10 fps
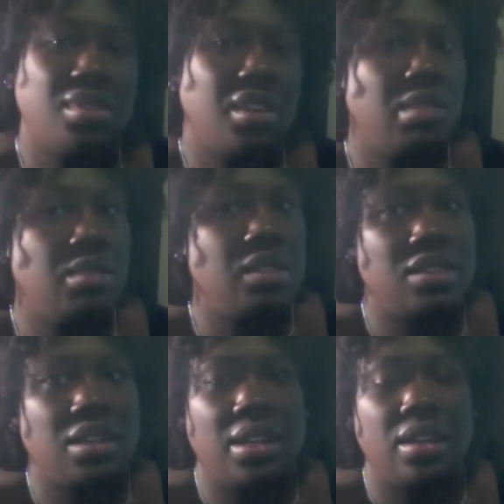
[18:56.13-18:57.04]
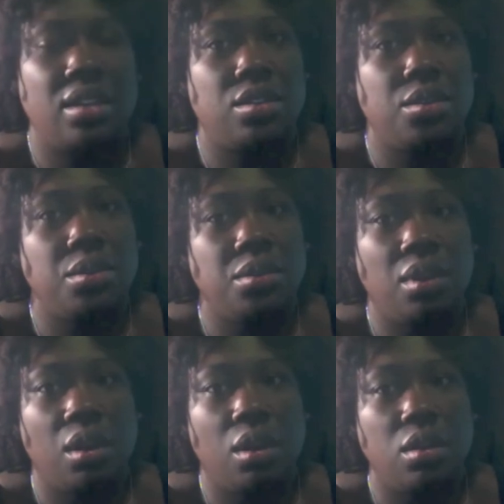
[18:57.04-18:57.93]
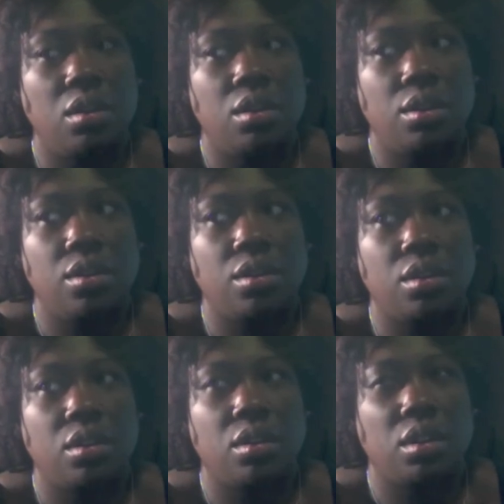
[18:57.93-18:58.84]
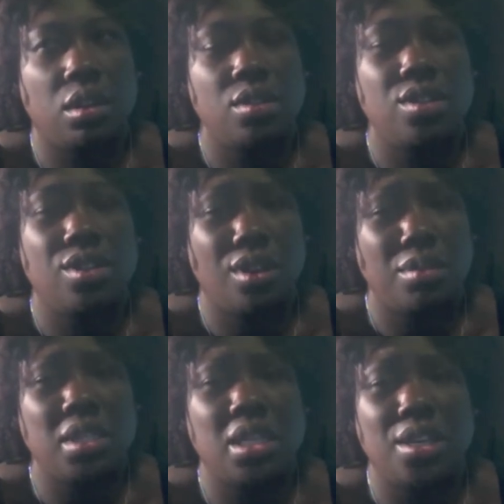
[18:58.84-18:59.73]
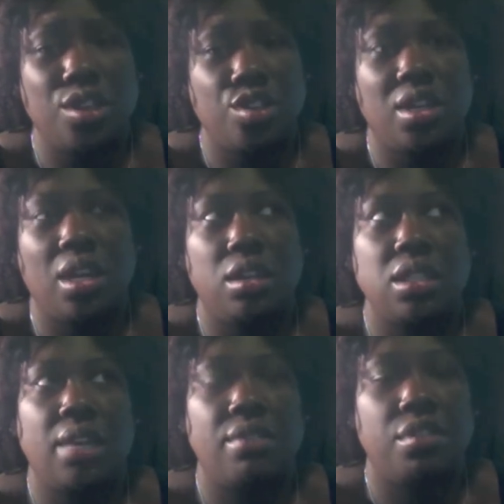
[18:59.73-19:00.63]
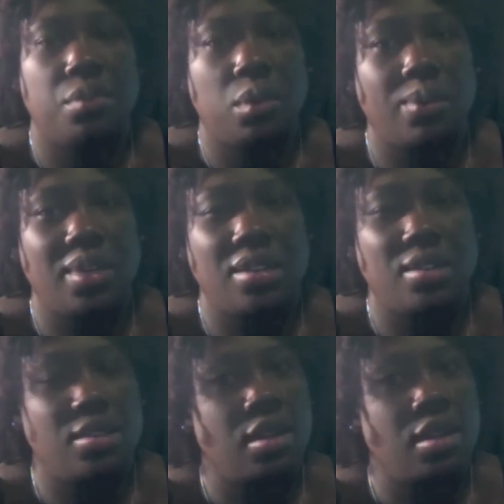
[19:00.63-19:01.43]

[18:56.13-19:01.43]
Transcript: I'm just like, dude, you know, you're close to almost $100 every 4 weeks.